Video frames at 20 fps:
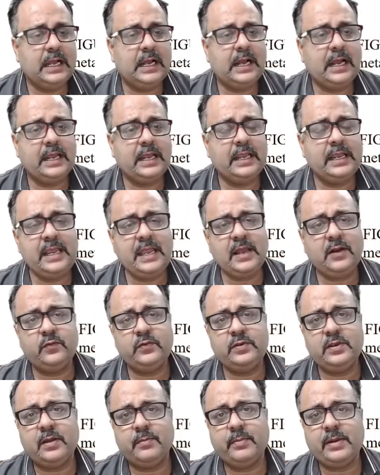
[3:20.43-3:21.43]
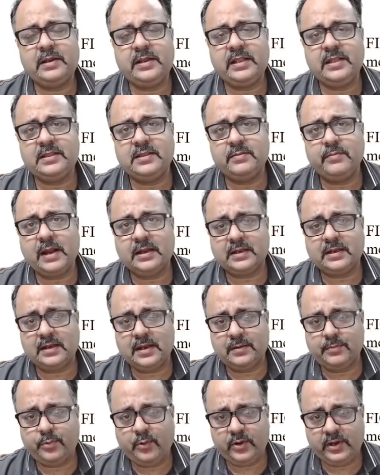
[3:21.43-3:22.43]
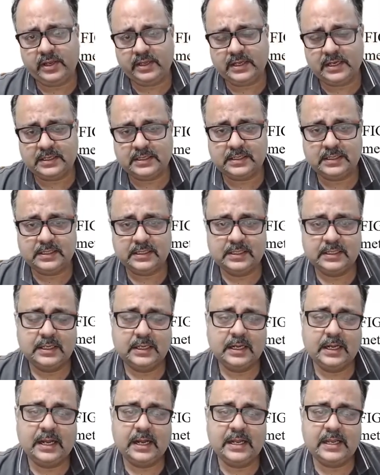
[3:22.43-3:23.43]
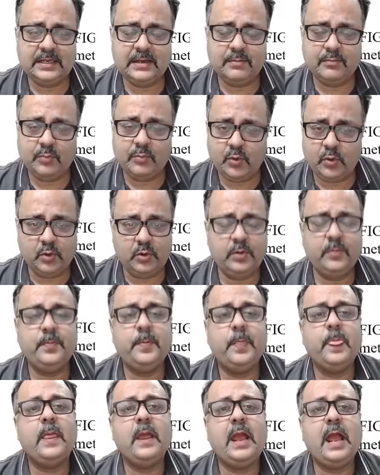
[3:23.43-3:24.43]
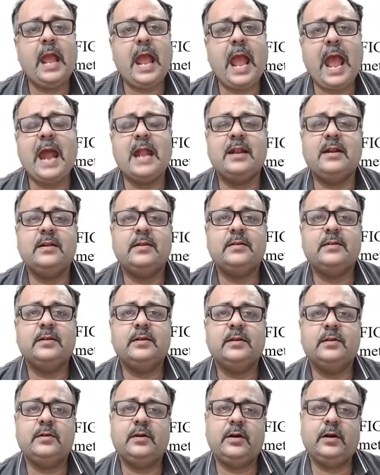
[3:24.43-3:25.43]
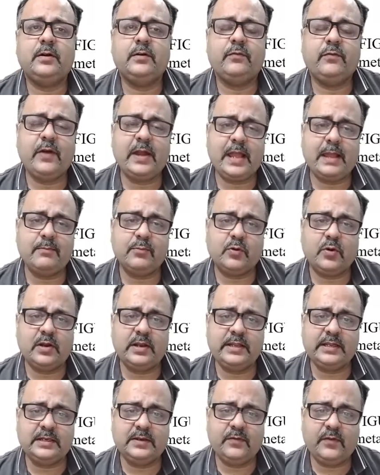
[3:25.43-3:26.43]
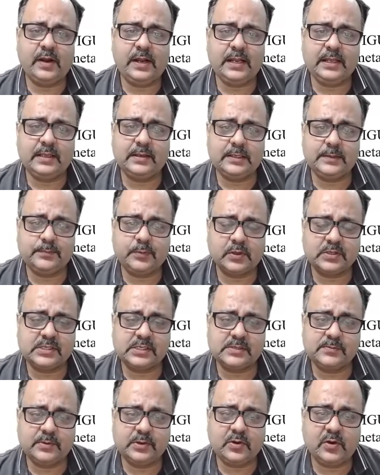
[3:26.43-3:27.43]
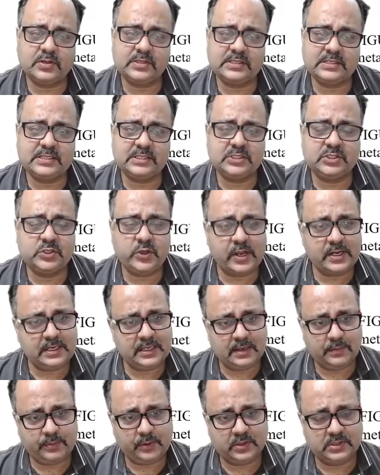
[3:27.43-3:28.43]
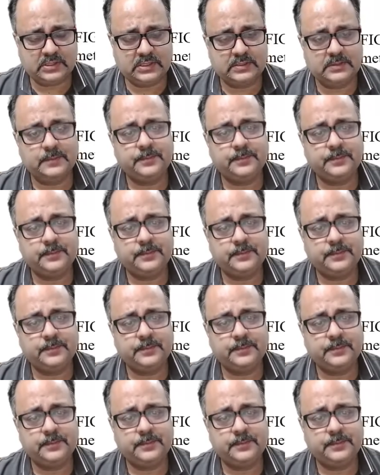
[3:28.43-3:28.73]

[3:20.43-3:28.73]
here we are melting the metal and pouring it in a mold, and why I'm calling it a welding process, because it is joining a process.